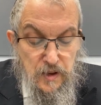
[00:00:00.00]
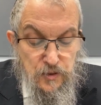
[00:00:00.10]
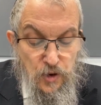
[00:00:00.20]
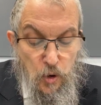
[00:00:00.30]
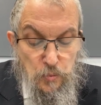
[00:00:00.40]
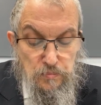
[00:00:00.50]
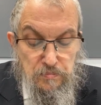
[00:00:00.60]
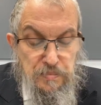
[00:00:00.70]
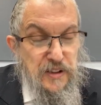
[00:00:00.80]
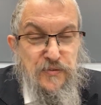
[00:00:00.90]
So
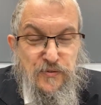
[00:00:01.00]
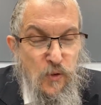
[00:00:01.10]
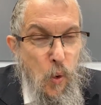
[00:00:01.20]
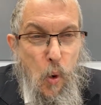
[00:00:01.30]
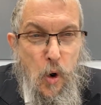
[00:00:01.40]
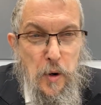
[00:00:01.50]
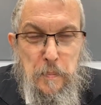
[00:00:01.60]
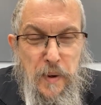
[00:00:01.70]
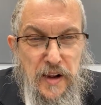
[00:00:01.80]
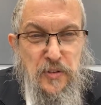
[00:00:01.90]
before
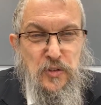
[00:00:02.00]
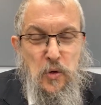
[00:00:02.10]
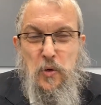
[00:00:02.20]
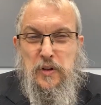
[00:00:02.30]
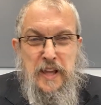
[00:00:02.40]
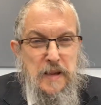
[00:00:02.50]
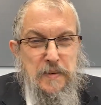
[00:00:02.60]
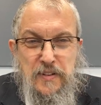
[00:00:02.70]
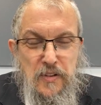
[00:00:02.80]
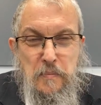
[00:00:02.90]
my soul came
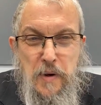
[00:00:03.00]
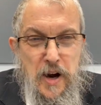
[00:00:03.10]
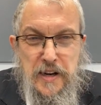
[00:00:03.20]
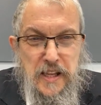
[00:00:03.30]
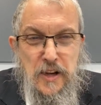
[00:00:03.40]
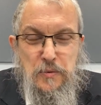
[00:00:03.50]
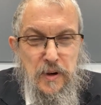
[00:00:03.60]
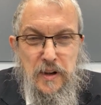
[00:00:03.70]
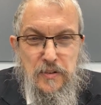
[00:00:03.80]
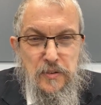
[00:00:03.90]
into the body, it
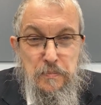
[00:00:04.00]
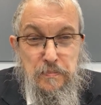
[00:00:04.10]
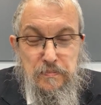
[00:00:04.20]
was,